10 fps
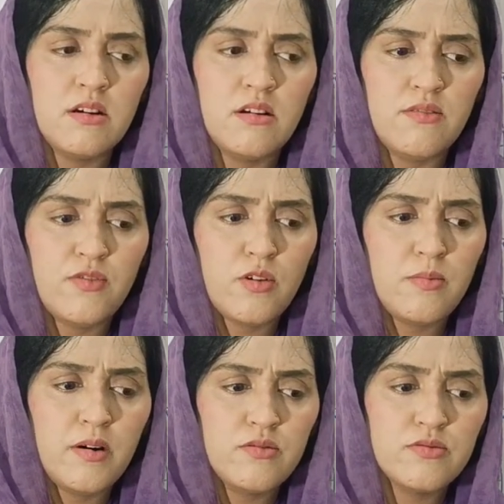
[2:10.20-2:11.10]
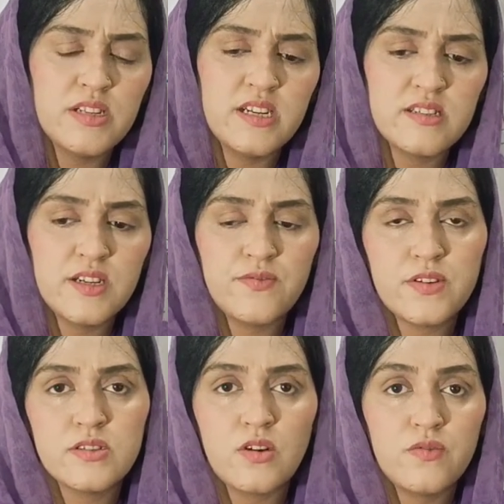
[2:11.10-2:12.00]
For about, there is a
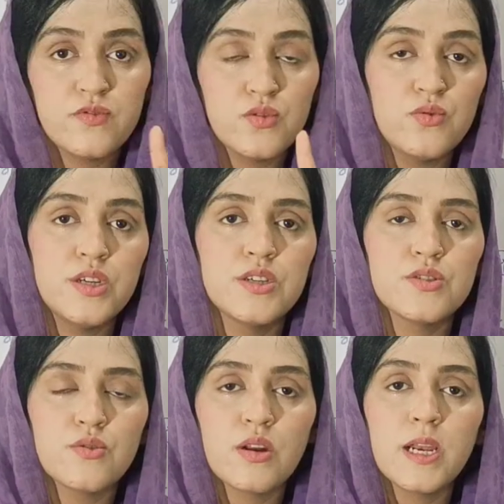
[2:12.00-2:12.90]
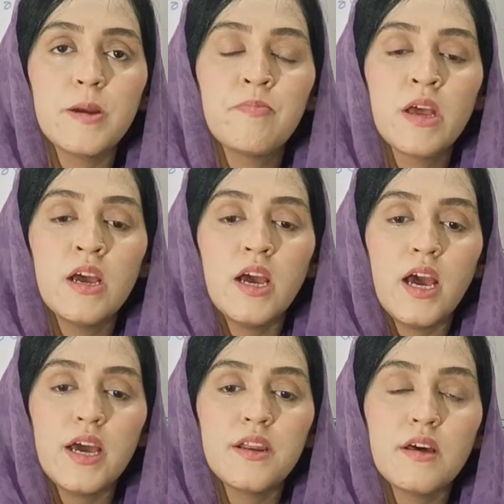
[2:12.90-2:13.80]
difference of 2 years only,
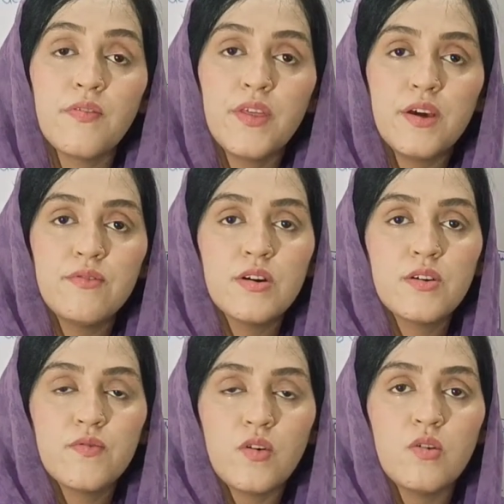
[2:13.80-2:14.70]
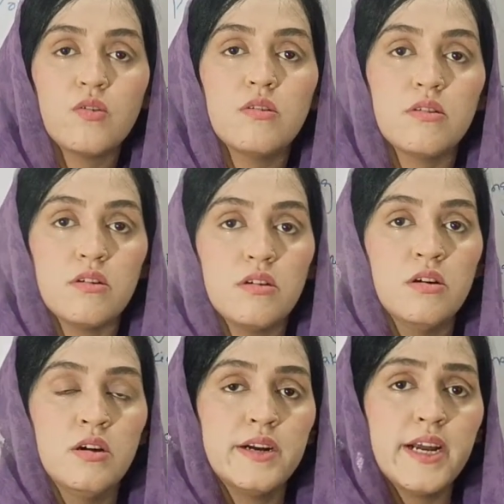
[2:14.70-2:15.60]
and they worked for
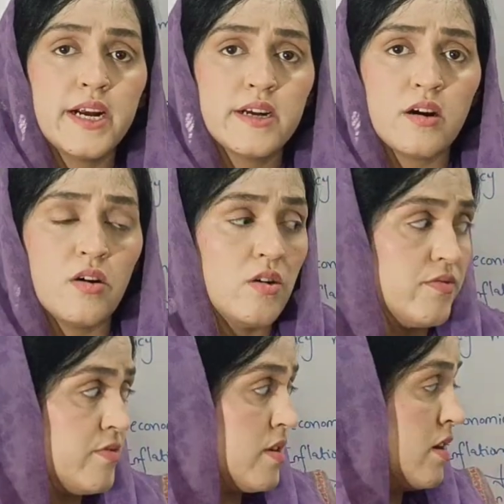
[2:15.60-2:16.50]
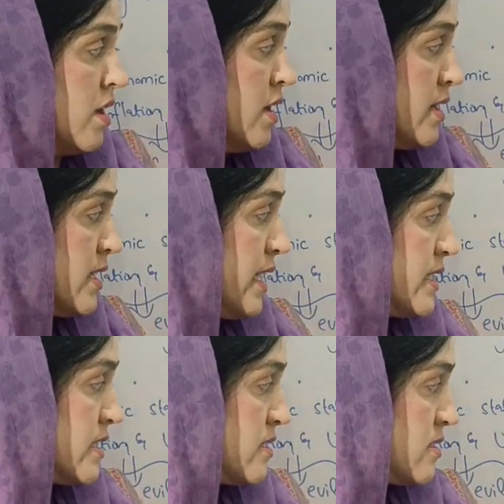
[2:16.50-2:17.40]
data of
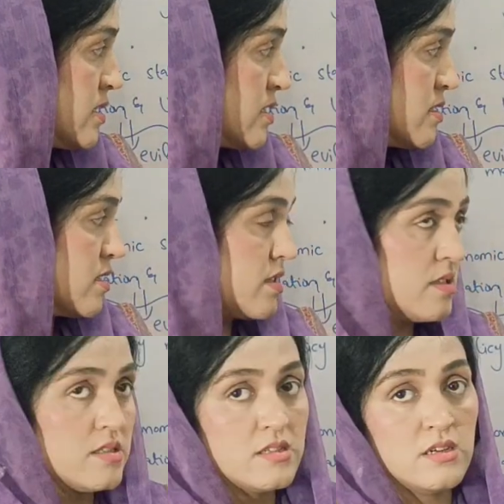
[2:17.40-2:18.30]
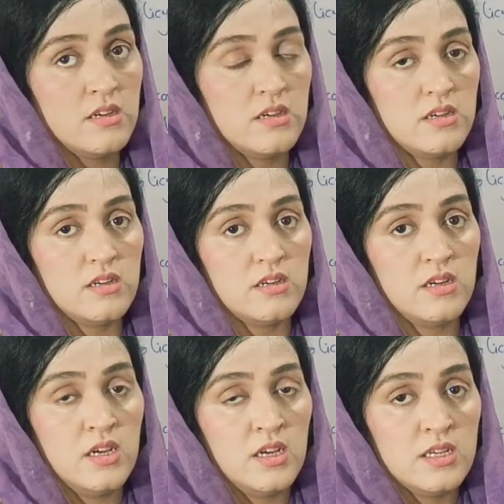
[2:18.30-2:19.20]
1960s
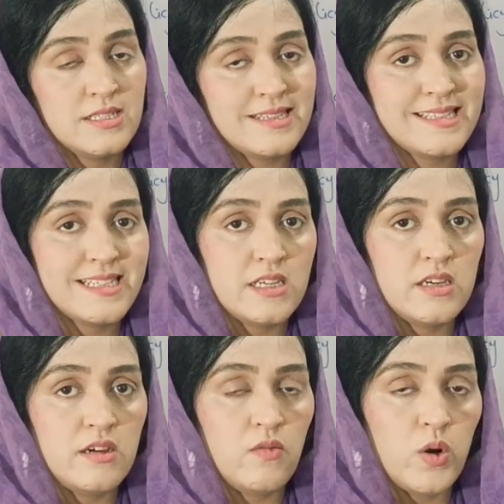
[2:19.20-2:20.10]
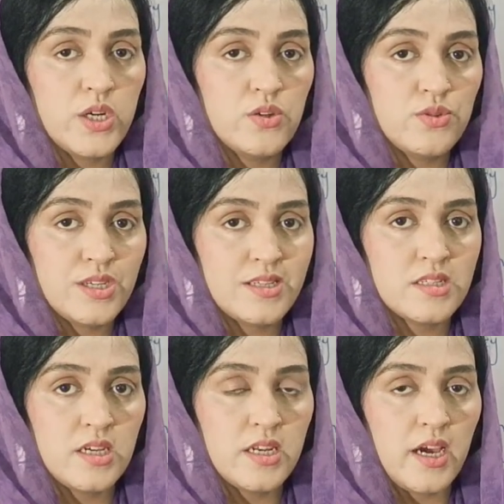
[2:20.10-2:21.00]
61 to
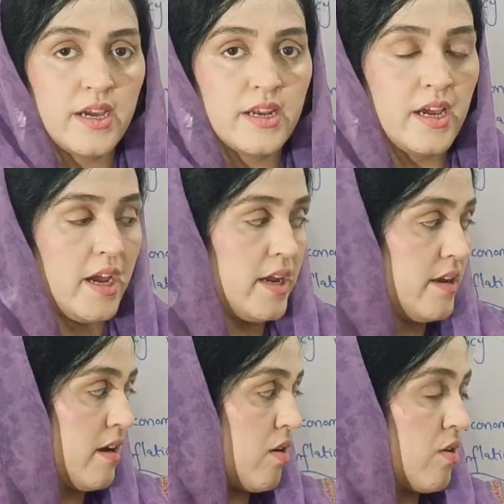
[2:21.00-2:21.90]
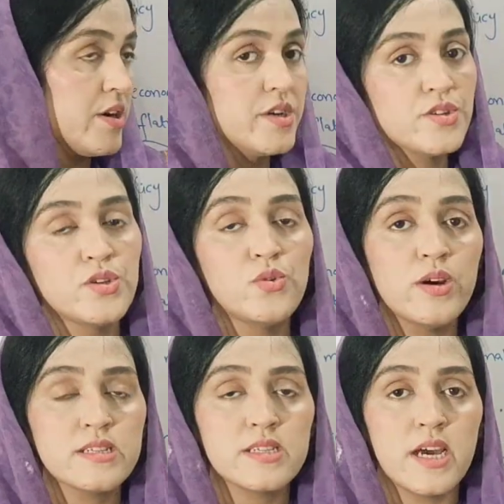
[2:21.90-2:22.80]
69, and according to
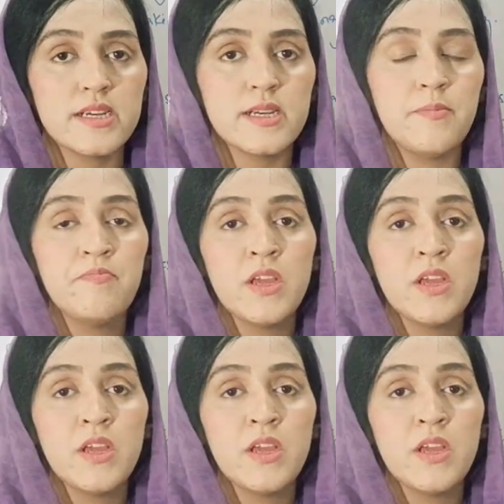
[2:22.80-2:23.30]
US data,